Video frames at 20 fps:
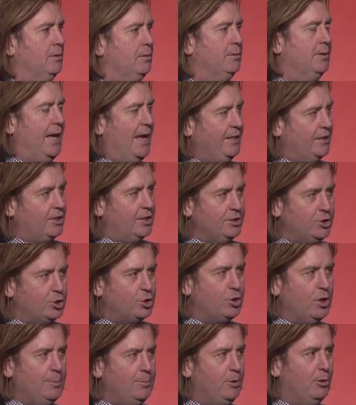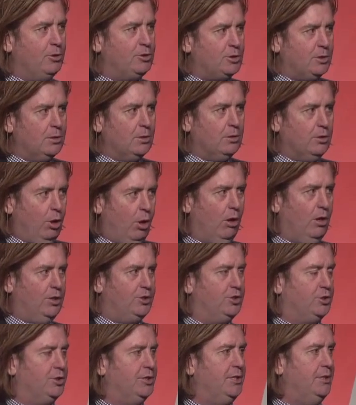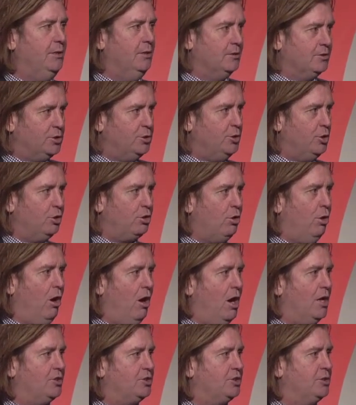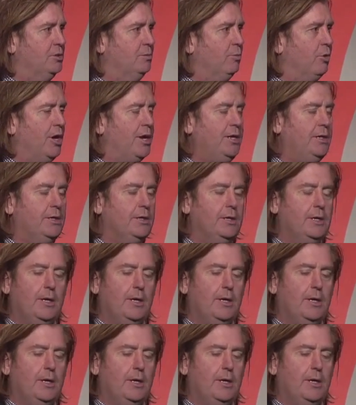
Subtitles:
That contributes largely to your cost, right?